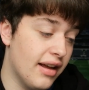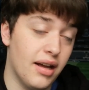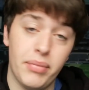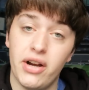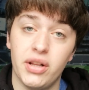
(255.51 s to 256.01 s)

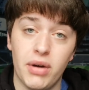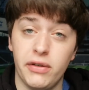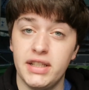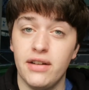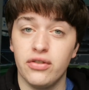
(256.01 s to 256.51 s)
uh, better than what
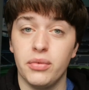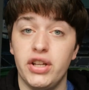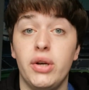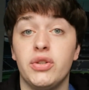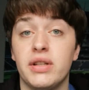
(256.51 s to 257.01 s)
we've seen from our
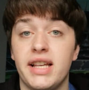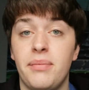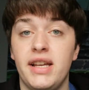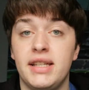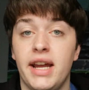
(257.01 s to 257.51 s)
usual set piece